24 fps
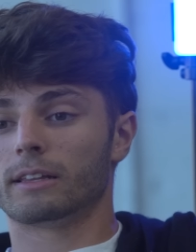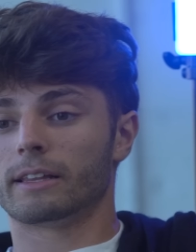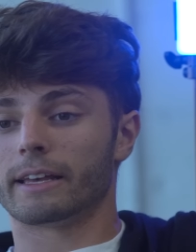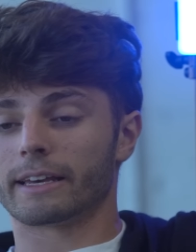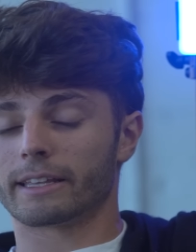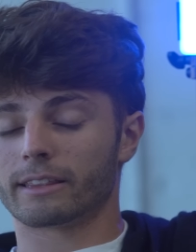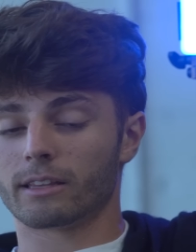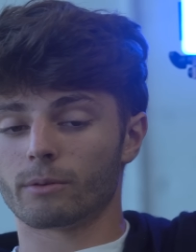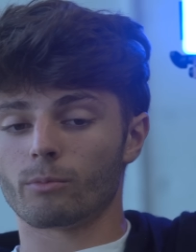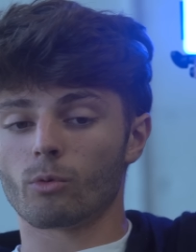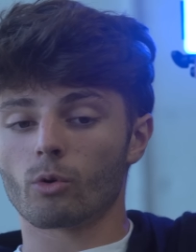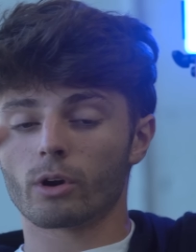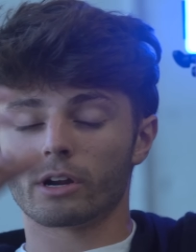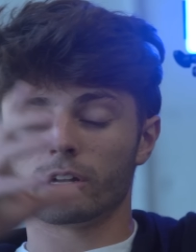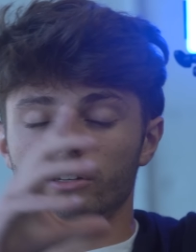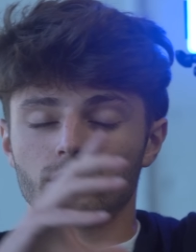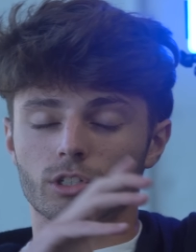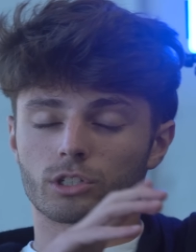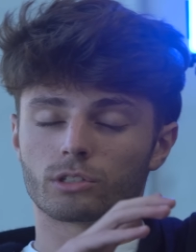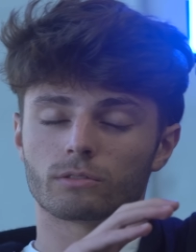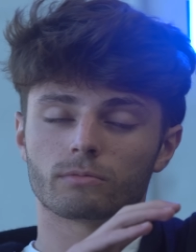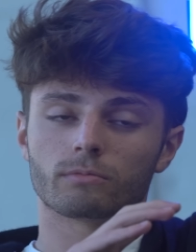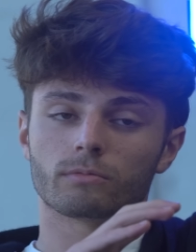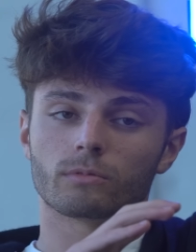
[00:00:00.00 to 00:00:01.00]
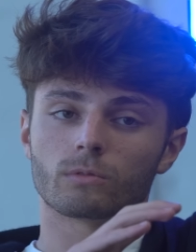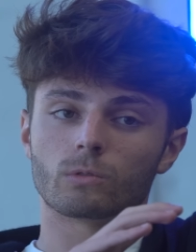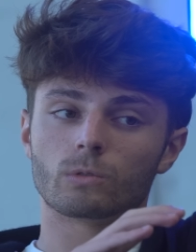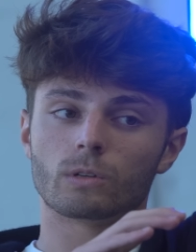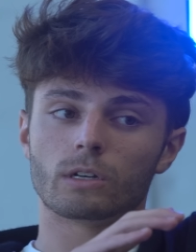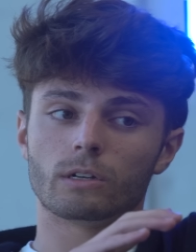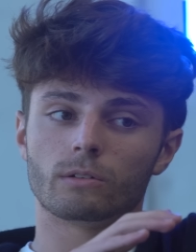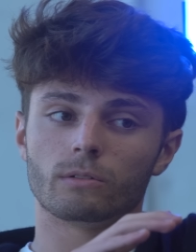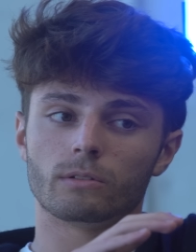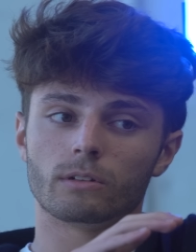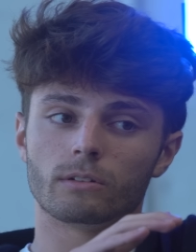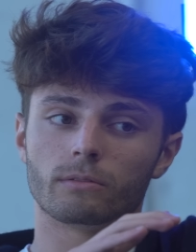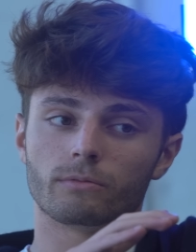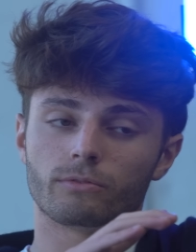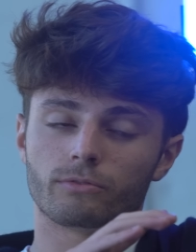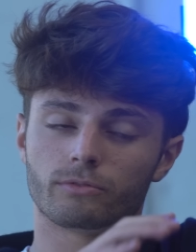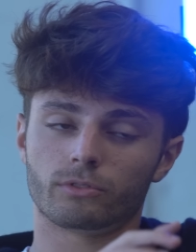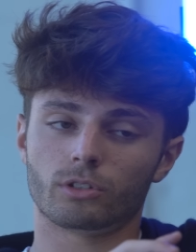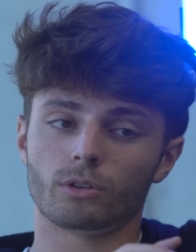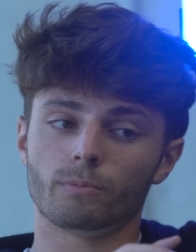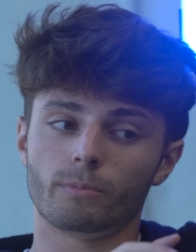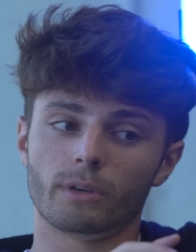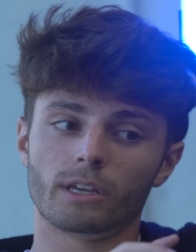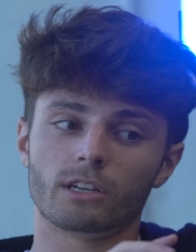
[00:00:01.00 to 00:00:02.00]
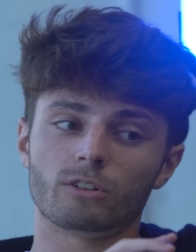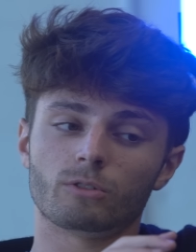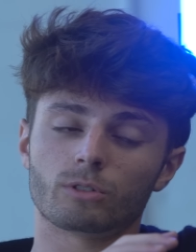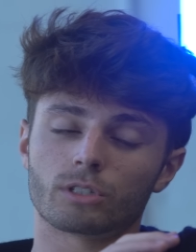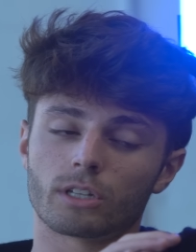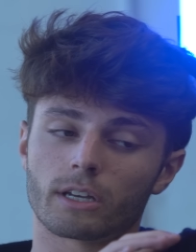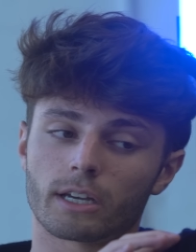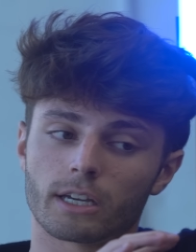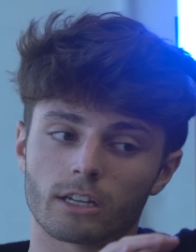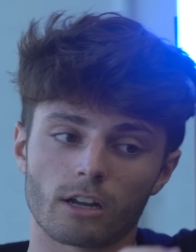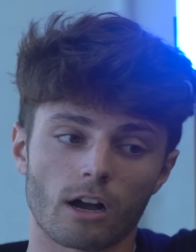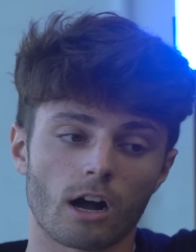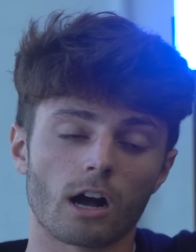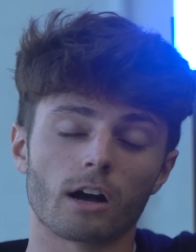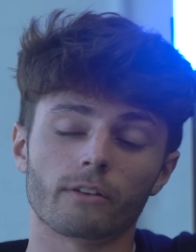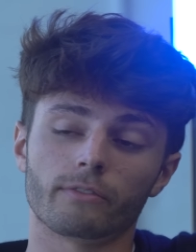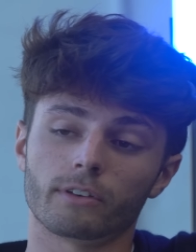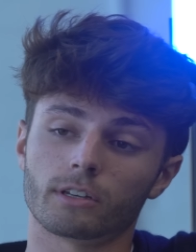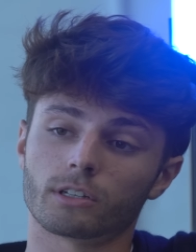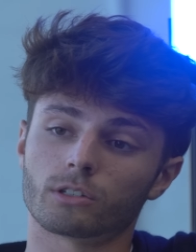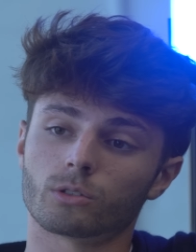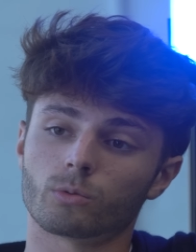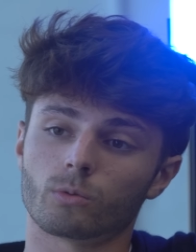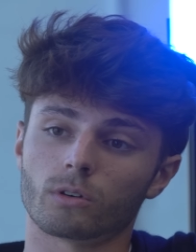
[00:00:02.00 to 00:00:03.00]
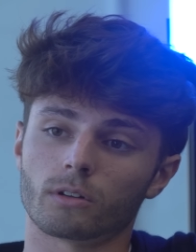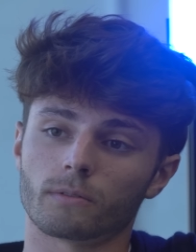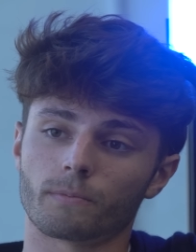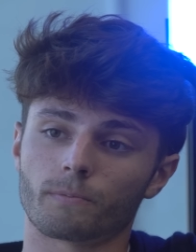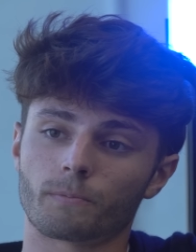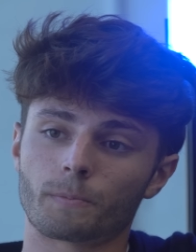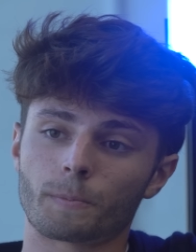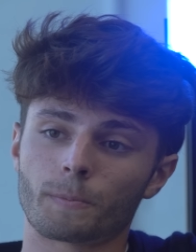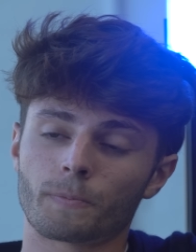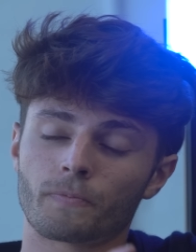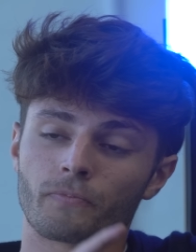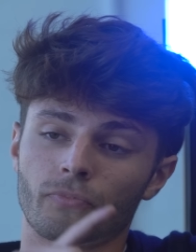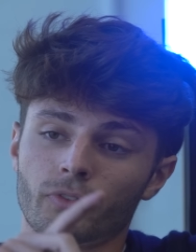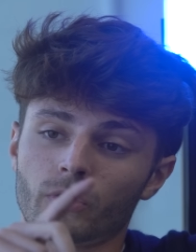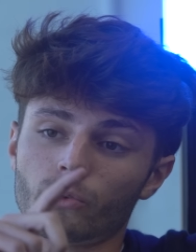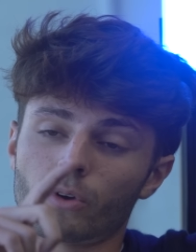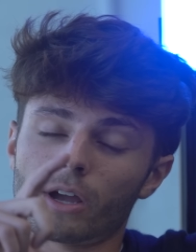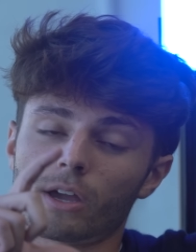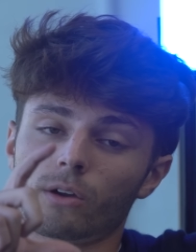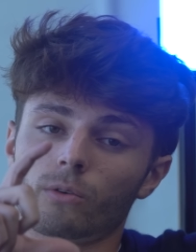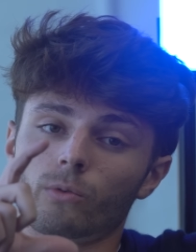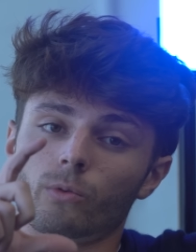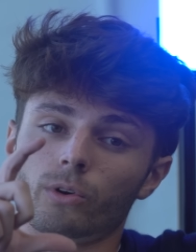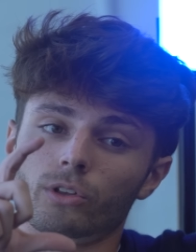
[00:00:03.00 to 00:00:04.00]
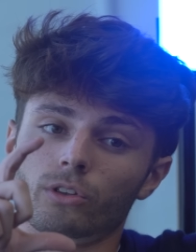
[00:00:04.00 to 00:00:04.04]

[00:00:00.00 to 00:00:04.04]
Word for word: Like the it just, to me, it was like an obvious one, right?